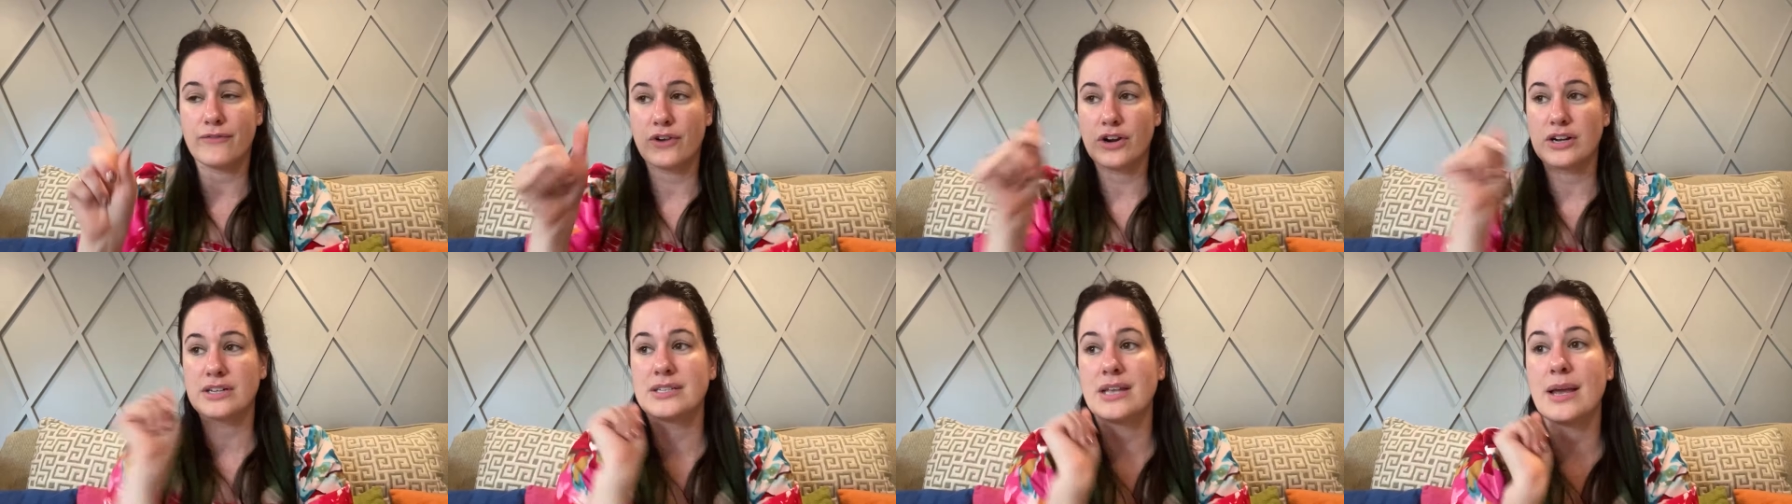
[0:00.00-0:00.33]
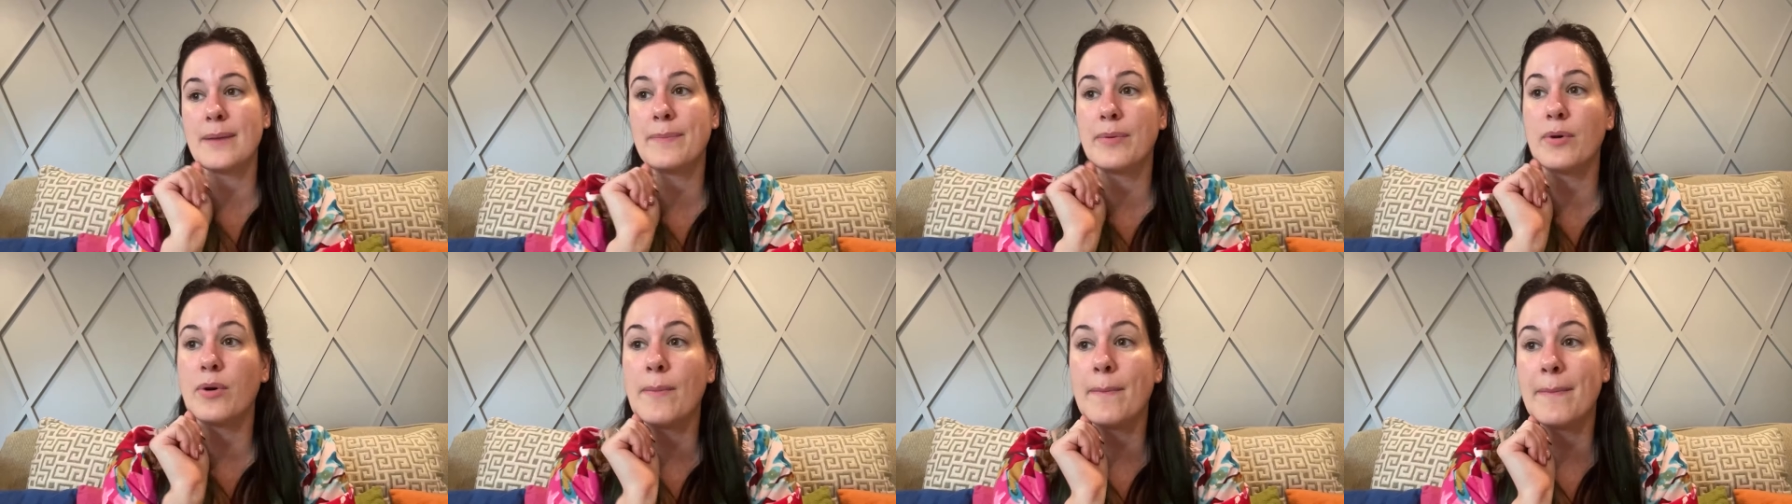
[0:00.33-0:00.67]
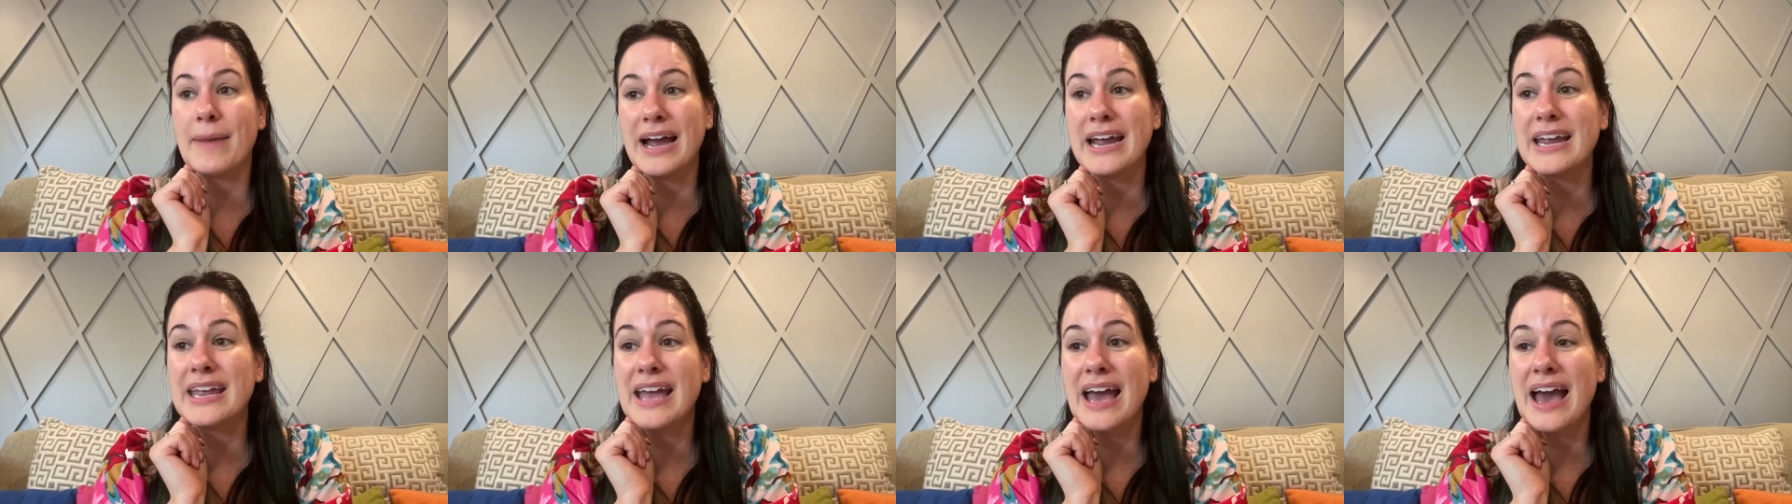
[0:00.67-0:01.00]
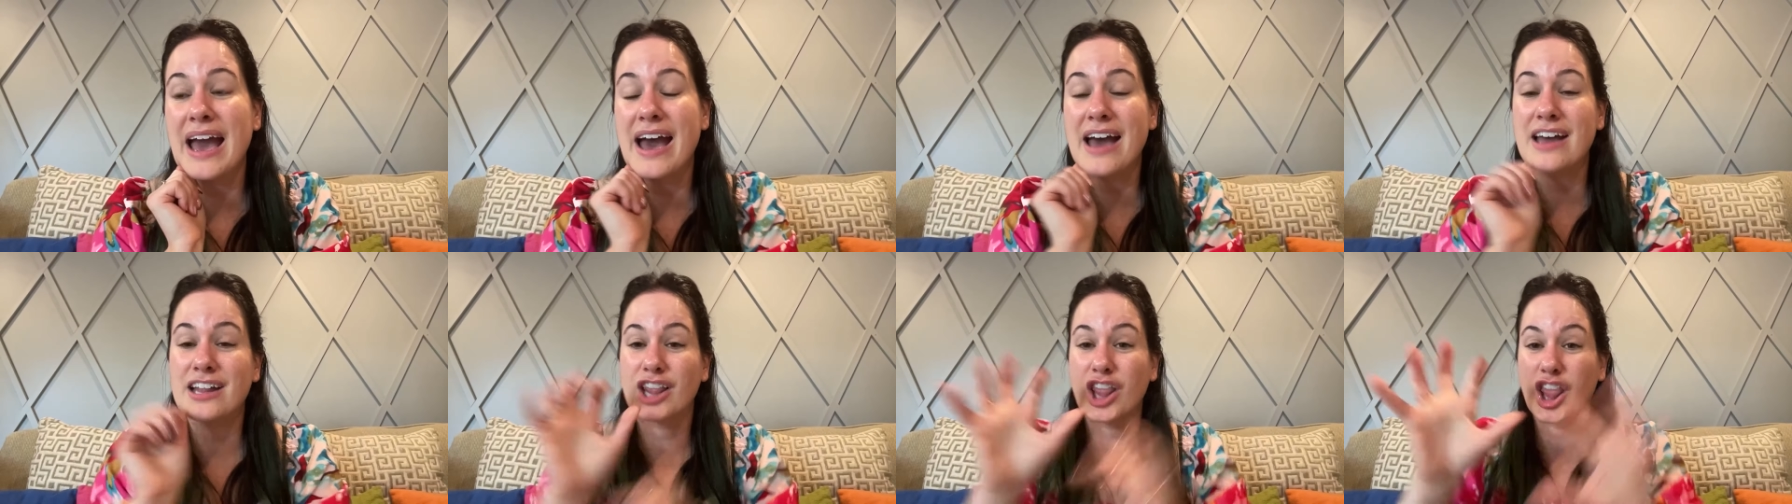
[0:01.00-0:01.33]
For example, my
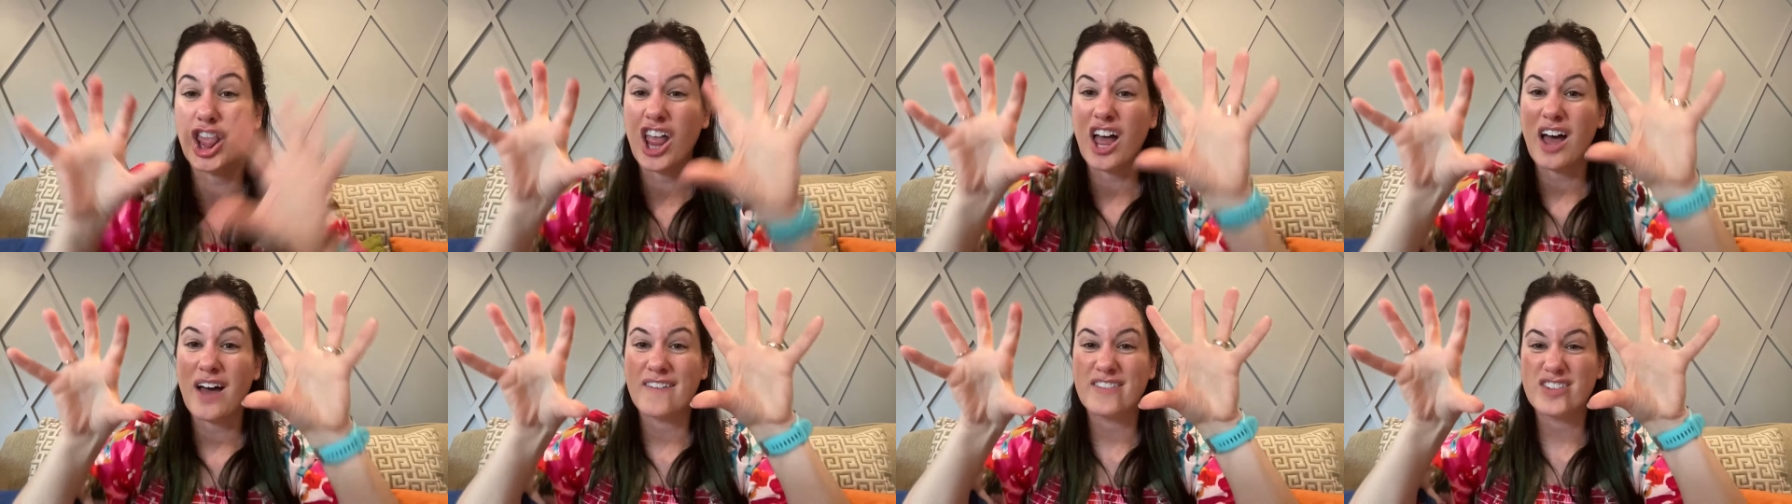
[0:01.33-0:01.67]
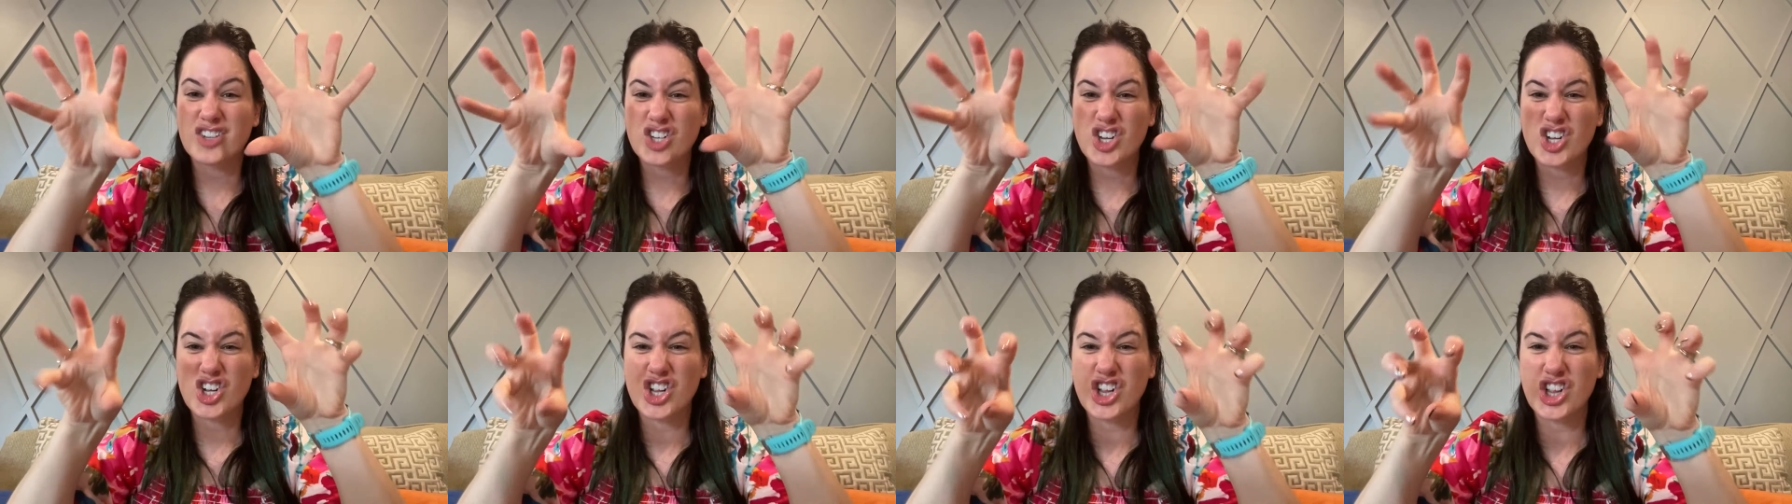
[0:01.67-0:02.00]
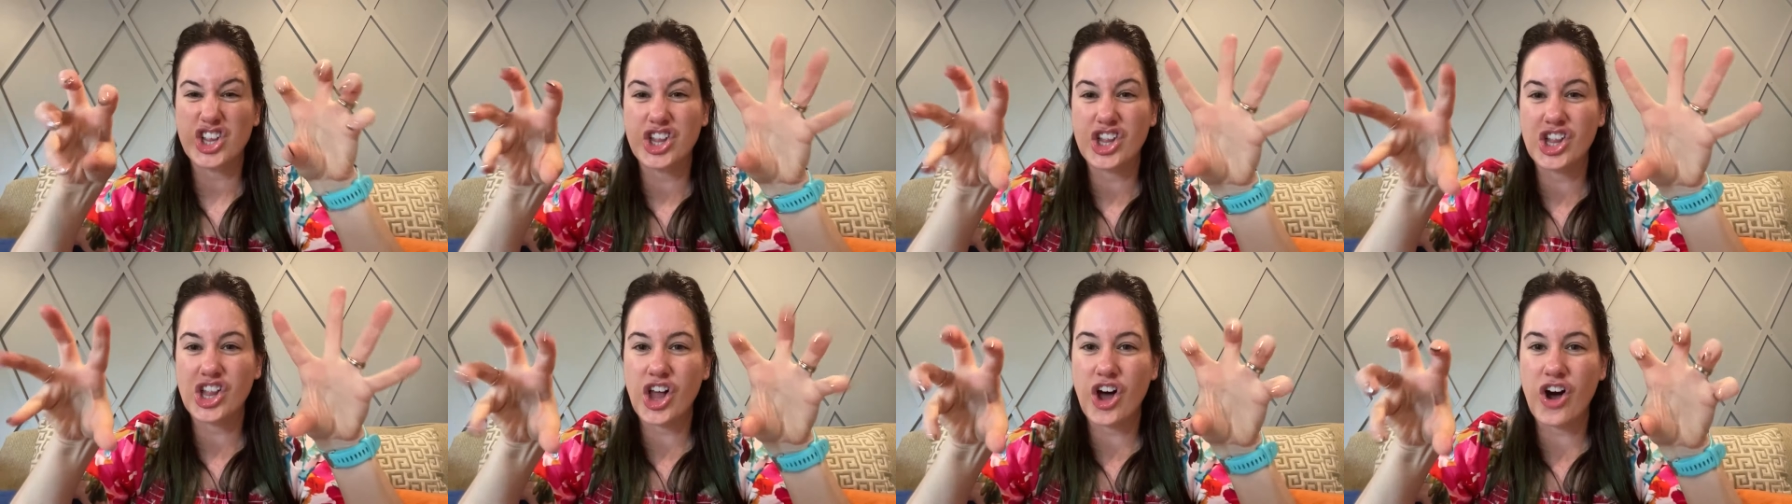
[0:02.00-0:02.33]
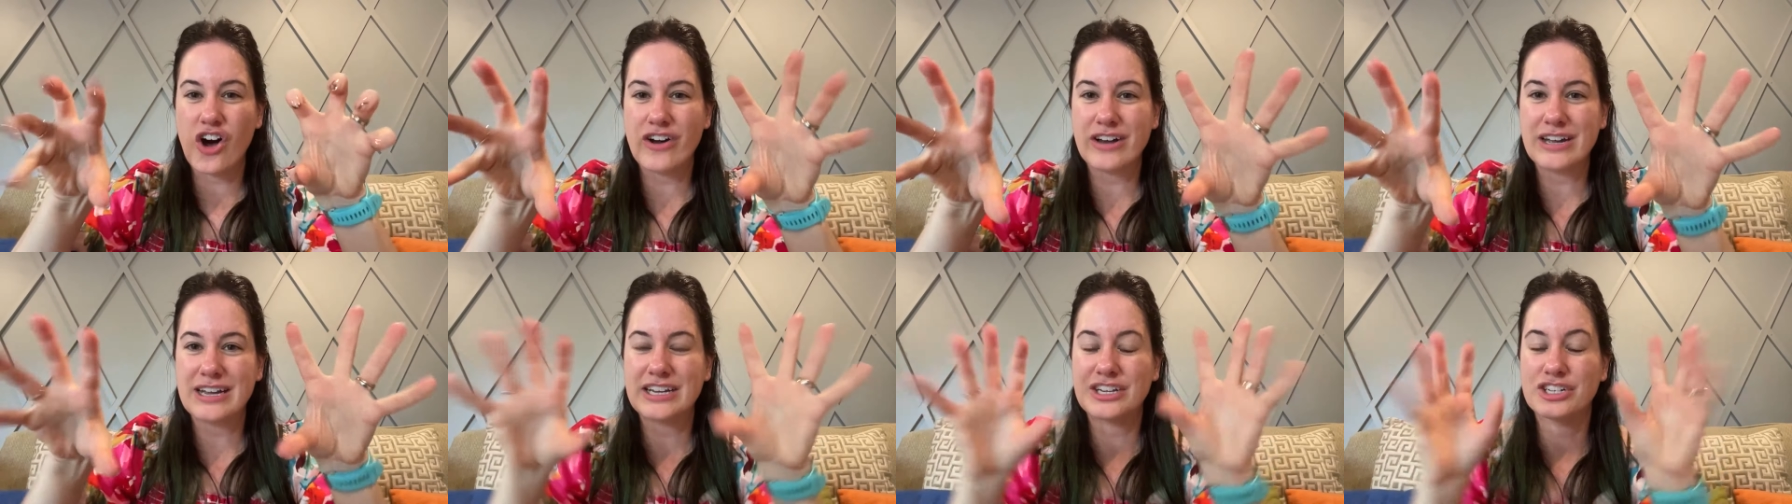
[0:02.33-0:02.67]
cat loves
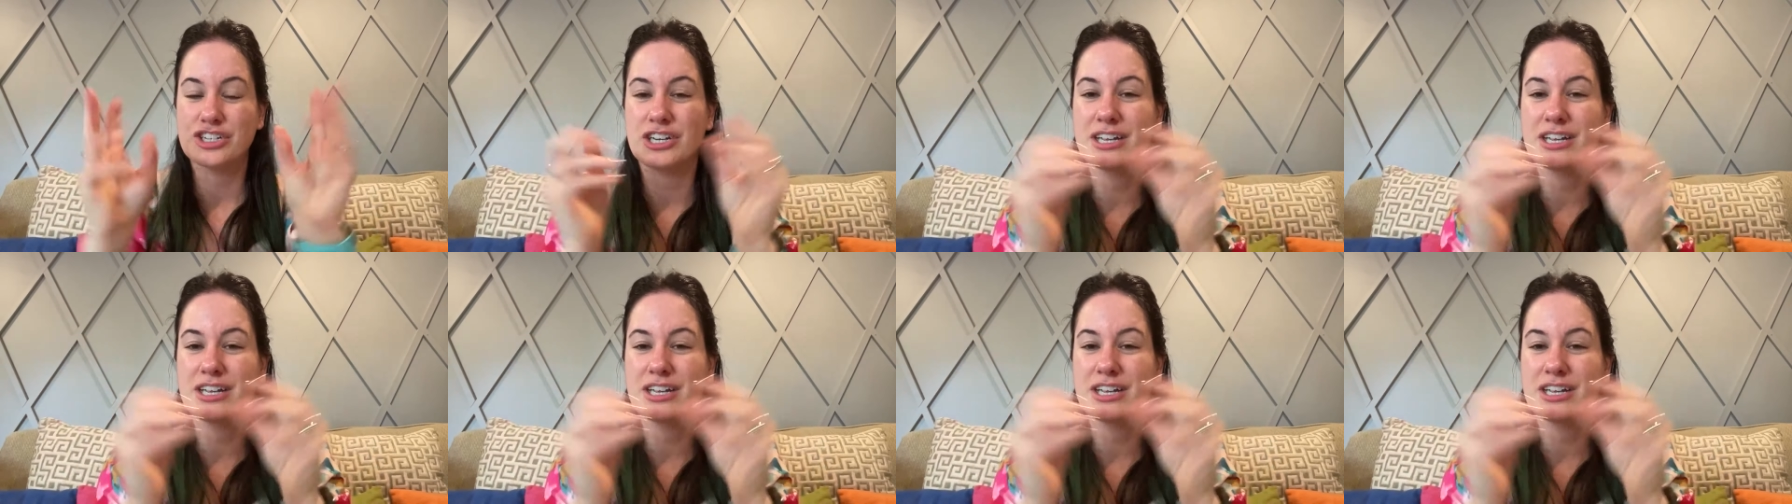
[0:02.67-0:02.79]
clawing.